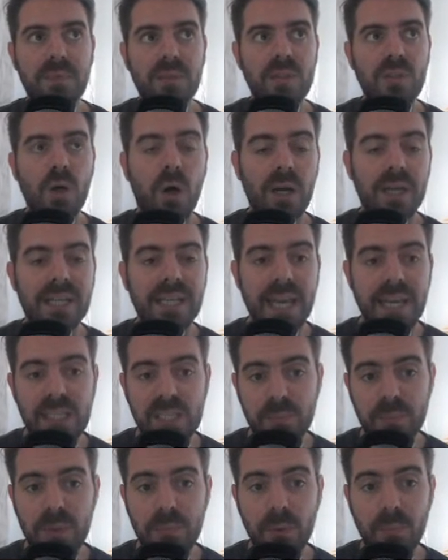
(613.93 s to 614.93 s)
not
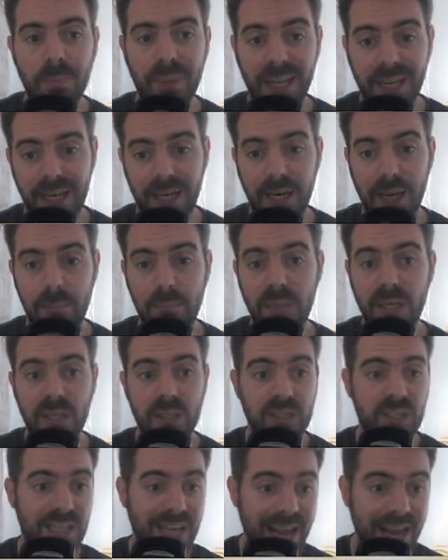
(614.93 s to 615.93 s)
against people picking him
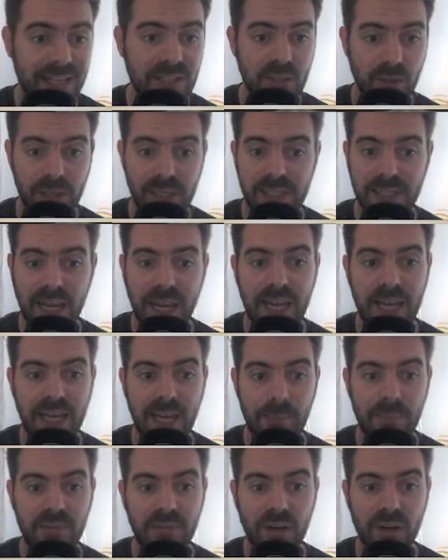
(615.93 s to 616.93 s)
because, yes, on his day he
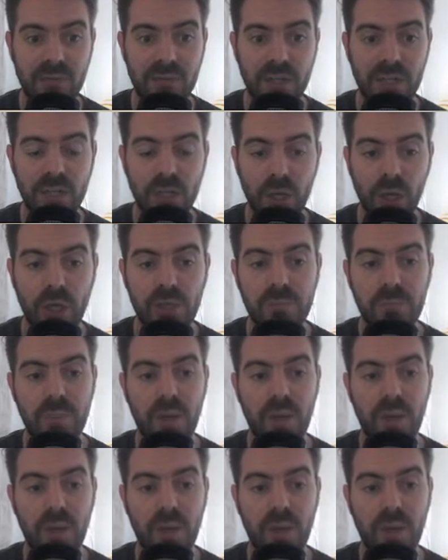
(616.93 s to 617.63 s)
can be very, very good.